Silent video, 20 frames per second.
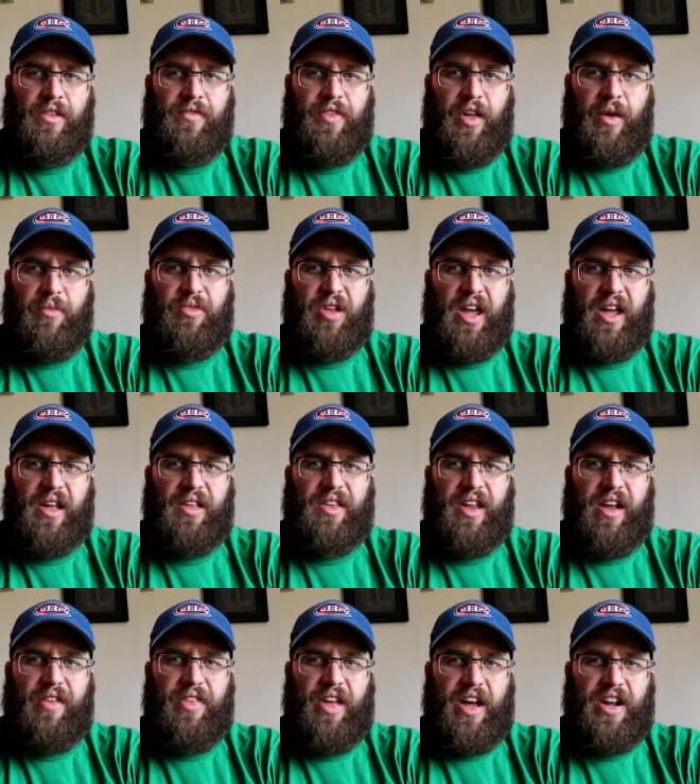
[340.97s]
them taking
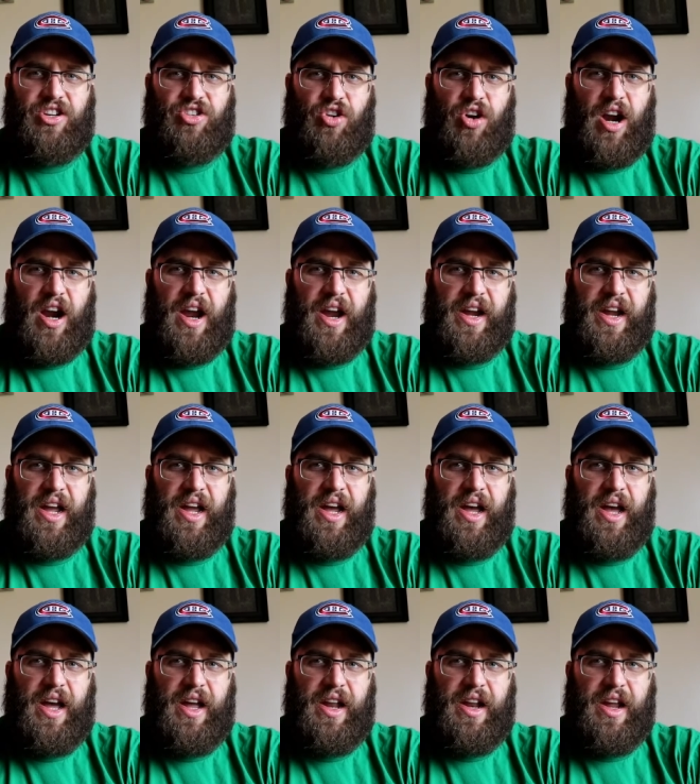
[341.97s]
down that
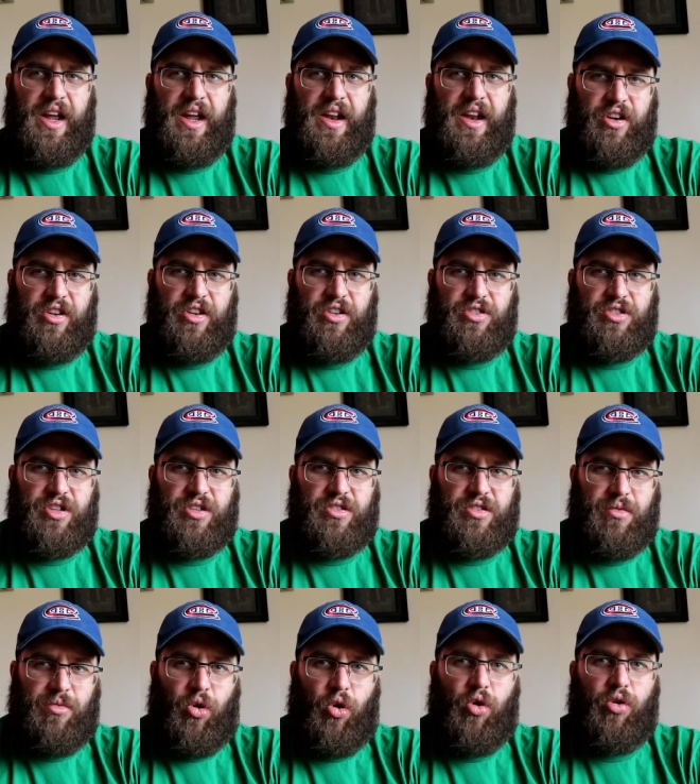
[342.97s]
dragon and introducing
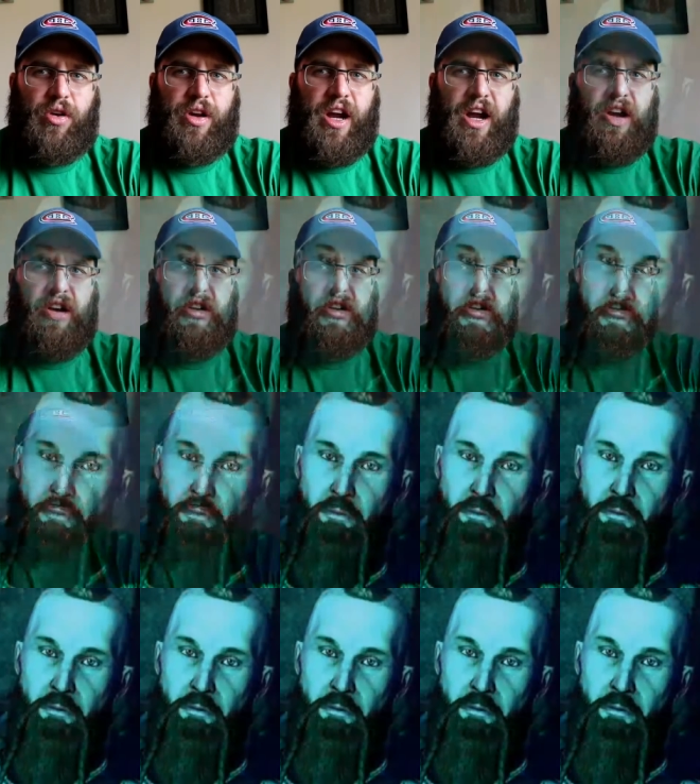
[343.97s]
some old
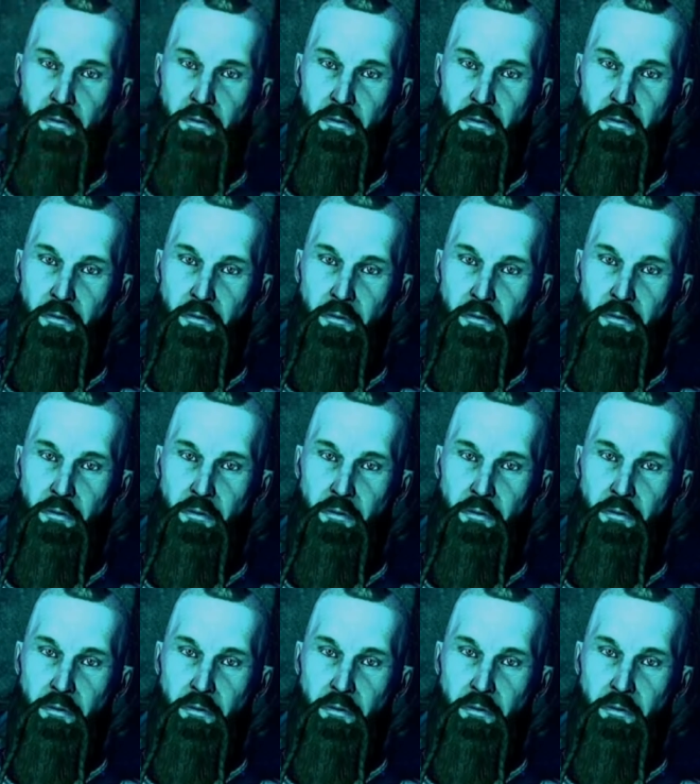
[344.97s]
characters
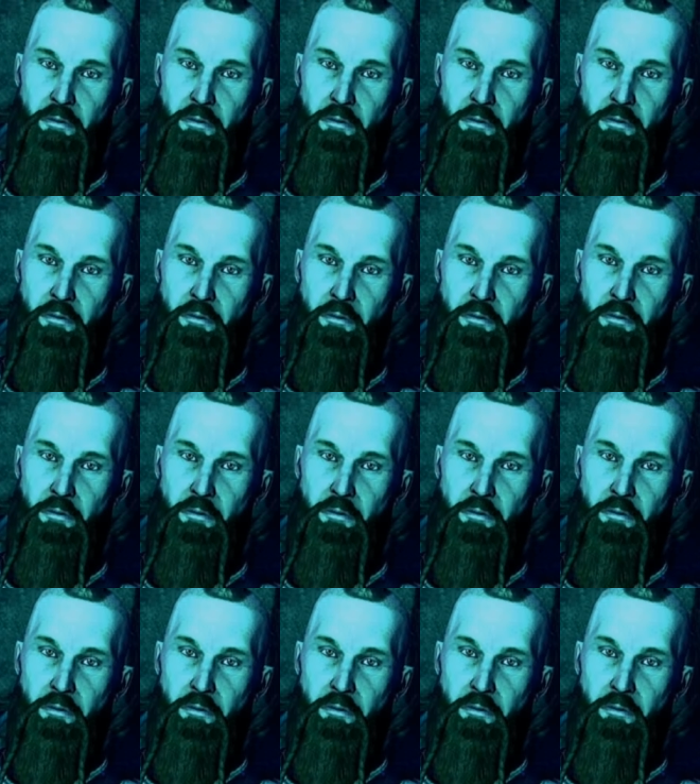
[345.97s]
back, I
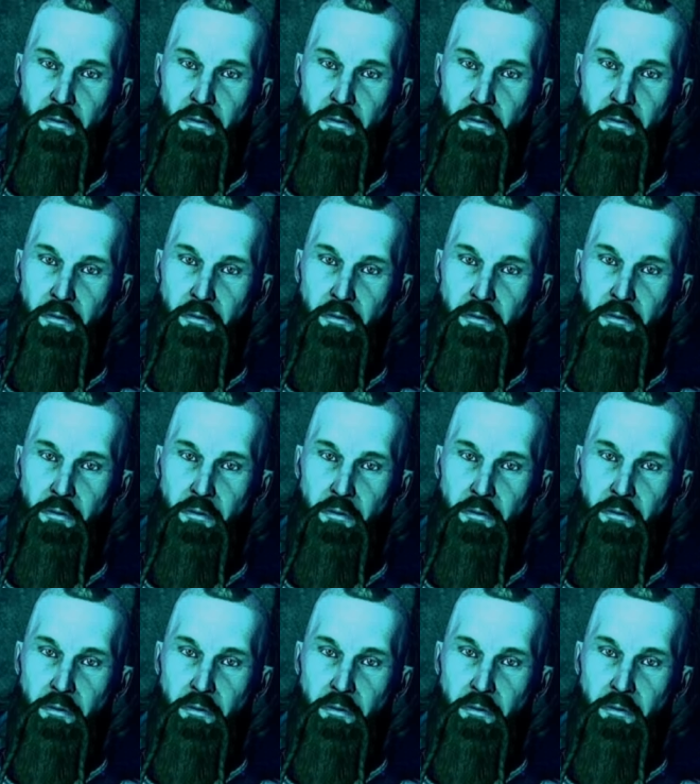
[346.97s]
think a lot of
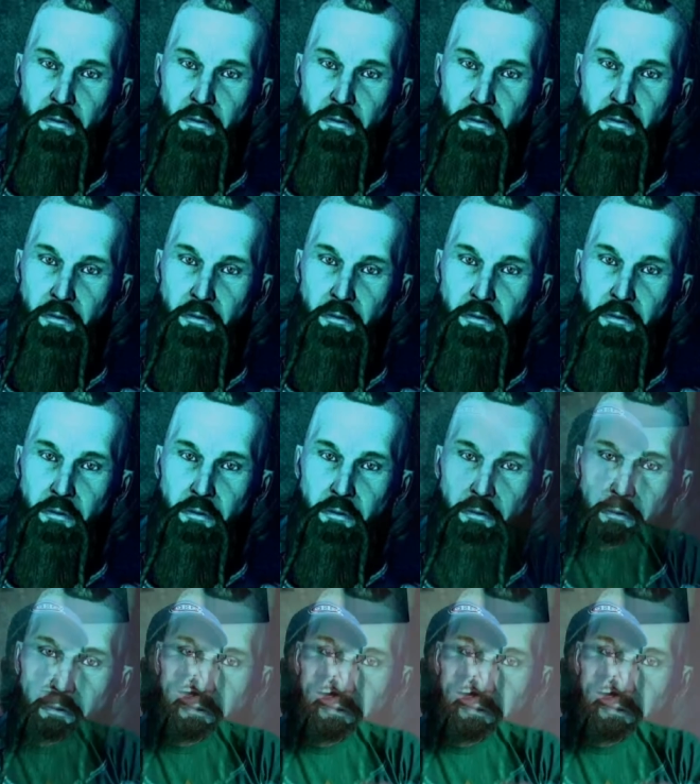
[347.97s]
fans are going to be really excited about